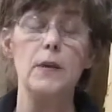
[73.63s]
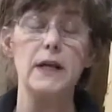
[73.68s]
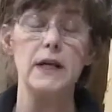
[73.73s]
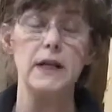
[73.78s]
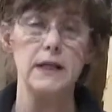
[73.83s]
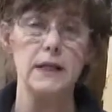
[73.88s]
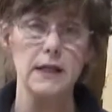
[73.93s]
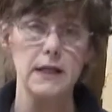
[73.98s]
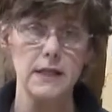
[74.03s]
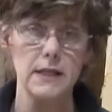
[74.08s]

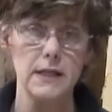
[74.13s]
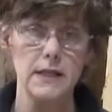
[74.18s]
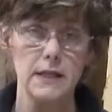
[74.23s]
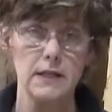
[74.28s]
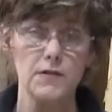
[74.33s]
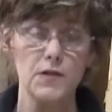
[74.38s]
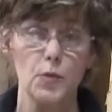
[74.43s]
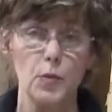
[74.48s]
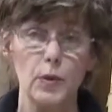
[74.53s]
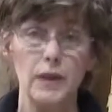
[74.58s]
many
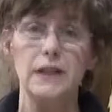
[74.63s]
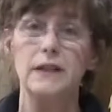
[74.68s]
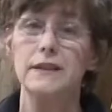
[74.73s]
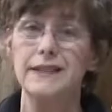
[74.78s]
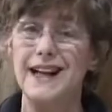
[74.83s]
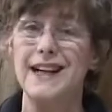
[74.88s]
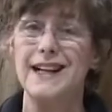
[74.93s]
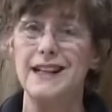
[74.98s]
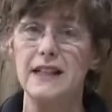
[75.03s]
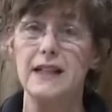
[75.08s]
adhesives will
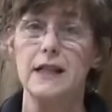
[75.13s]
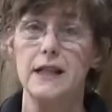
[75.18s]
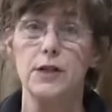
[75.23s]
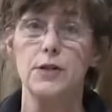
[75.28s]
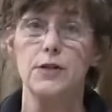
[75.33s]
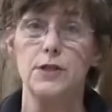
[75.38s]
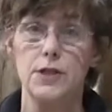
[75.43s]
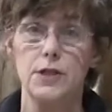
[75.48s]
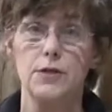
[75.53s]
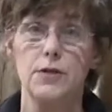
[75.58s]
not
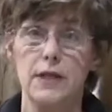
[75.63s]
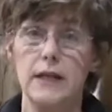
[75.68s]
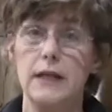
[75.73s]
adhere to the